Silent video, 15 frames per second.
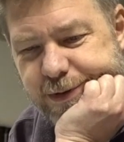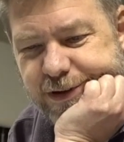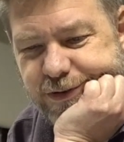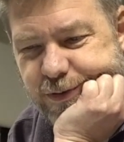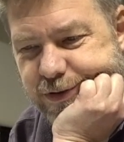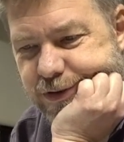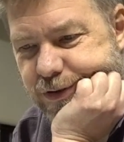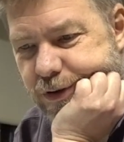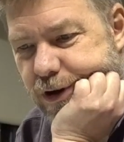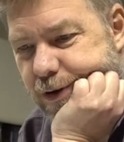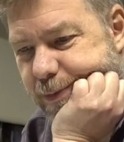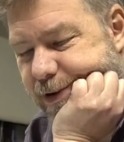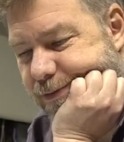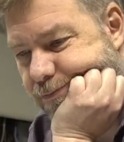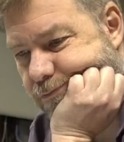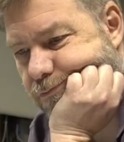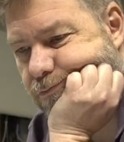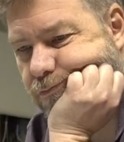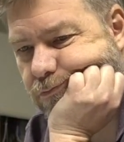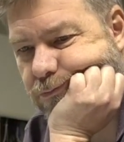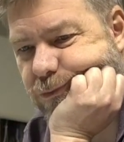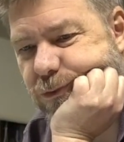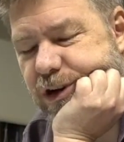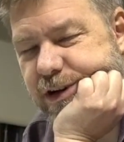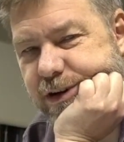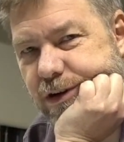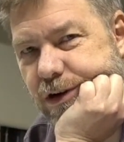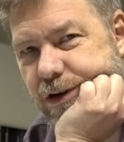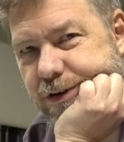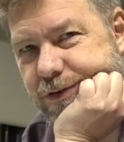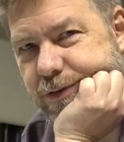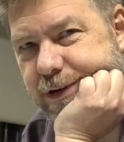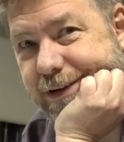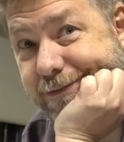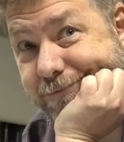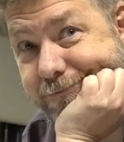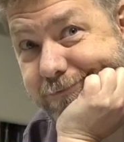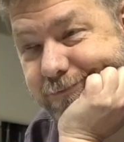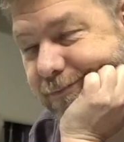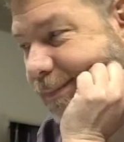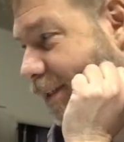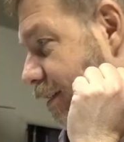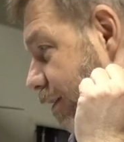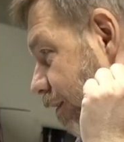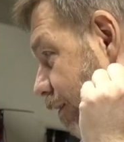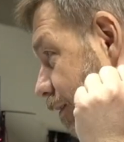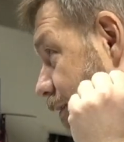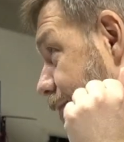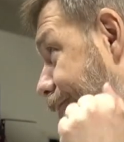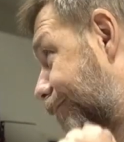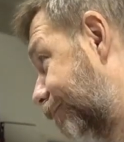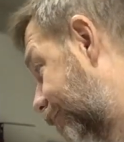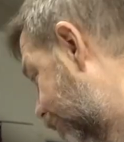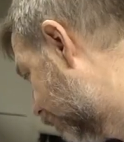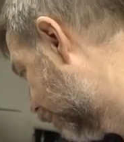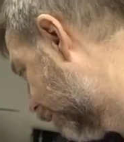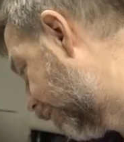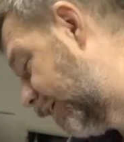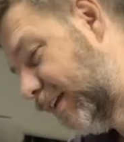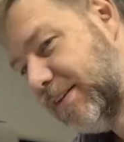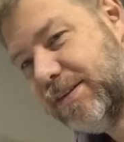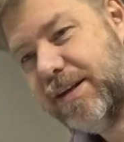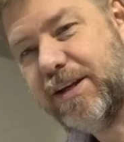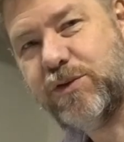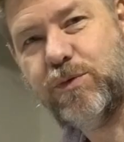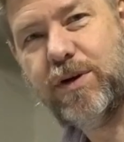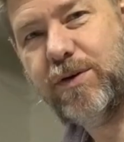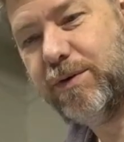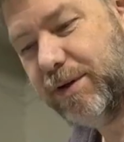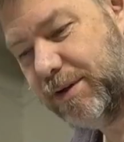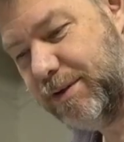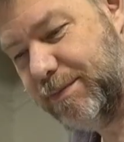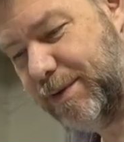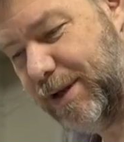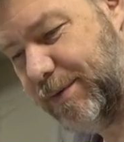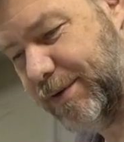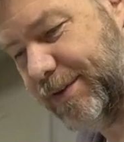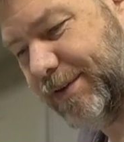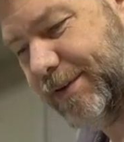else who wants to do home and try to get a Hog 3. I think that's the next one I want to play with.